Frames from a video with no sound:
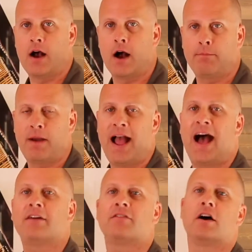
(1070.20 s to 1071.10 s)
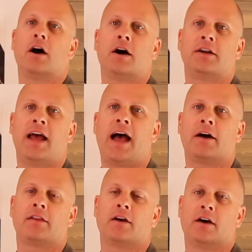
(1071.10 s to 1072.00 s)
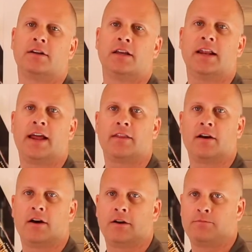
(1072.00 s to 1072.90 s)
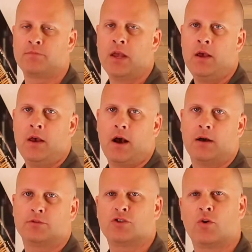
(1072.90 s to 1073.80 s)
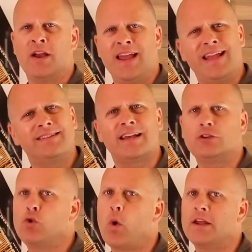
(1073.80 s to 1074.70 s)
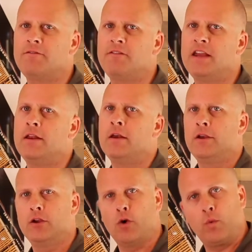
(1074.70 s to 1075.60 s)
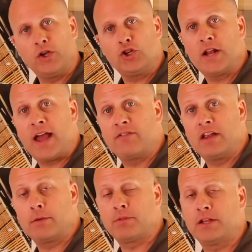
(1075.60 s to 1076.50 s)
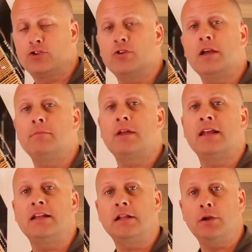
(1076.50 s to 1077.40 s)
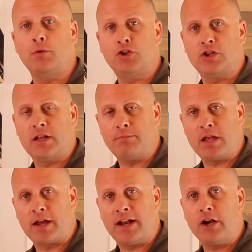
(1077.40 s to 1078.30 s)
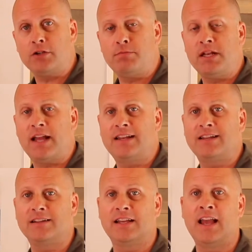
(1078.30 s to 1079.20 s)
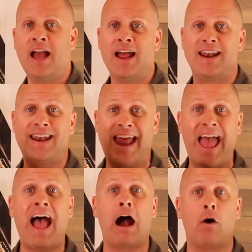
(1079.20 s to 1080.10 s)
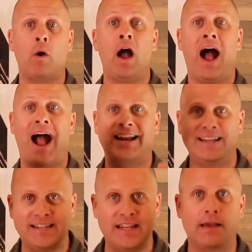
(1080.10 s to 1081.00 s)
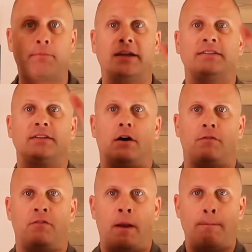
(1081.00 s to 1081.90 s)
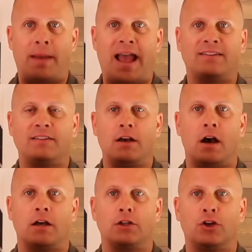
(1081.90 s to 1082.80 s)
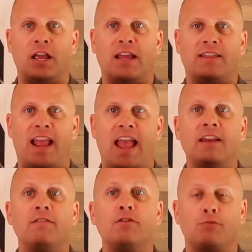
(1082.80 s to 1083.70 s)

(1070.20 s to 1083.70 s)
up. Out of the HUD, get out of the HUD. So inside 20 feet, you know, we should have the airplane trimmed ideally, we should be on airspeed ideally. Now I need to get myself past the HUD, looking at the end of the